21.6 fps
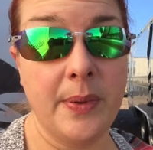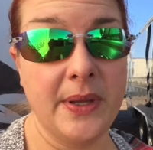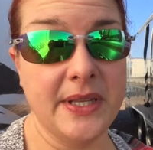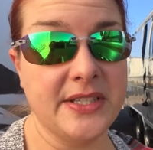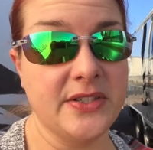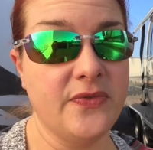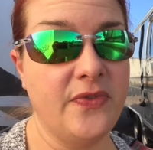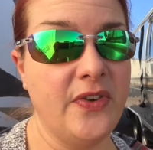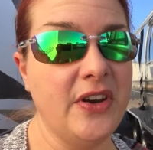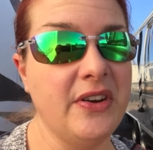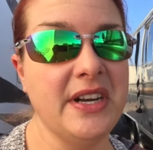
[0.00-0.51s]

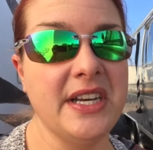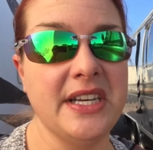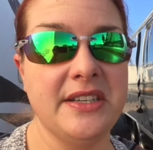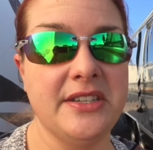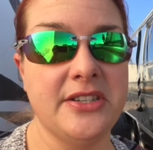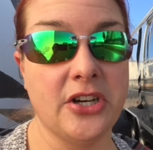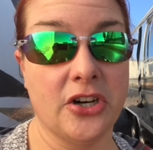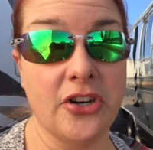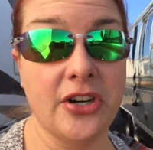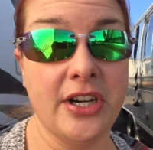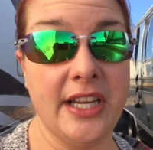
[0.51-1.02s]
It's very
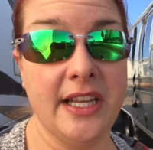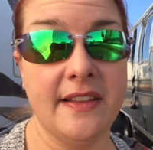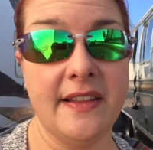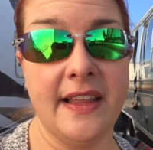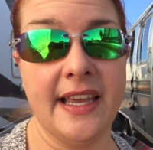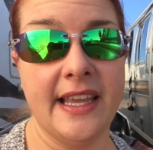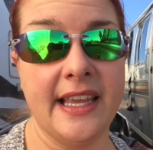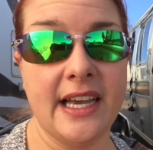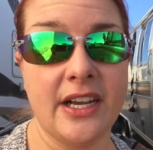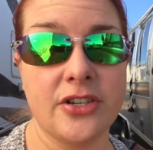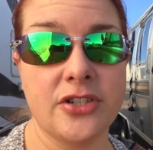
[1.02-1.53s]
dirty,
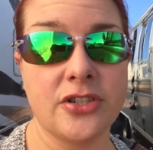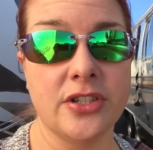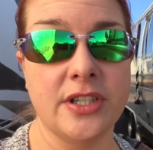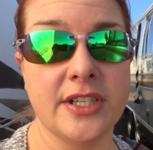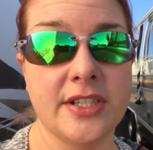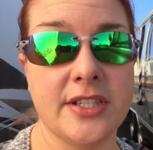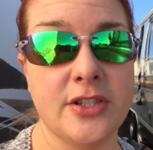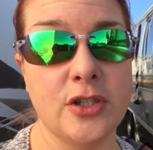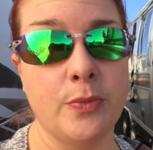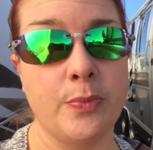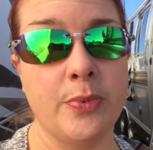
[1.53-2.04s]
like actually
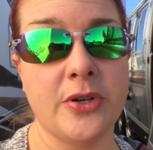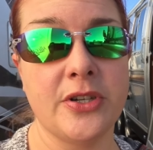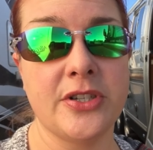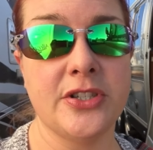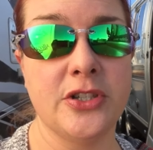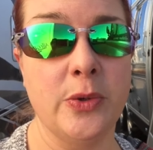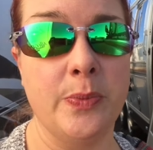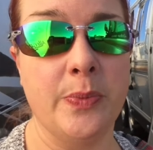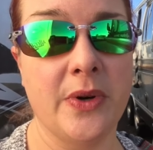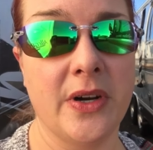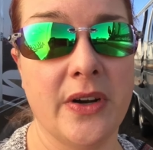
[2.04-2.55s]
super,
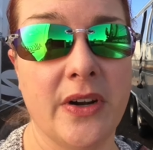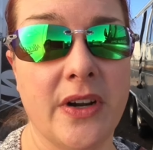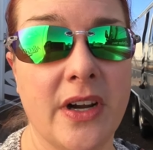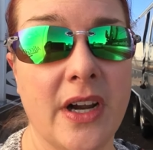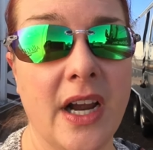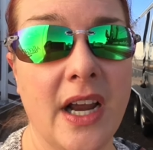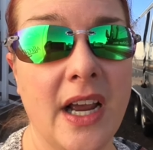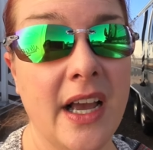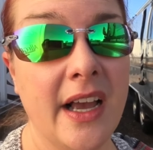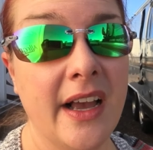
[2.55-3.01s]
super